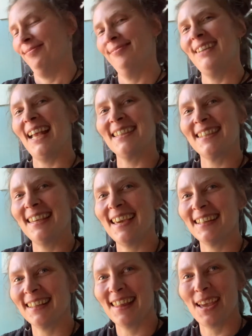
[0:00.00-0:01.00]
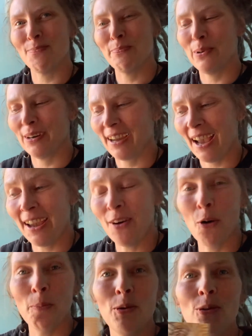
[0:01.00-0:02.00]
That's the end of that book. I
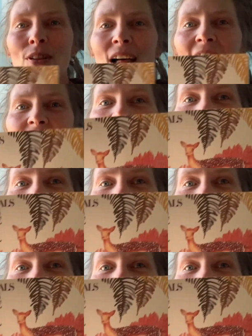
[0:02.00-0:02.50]
hope you like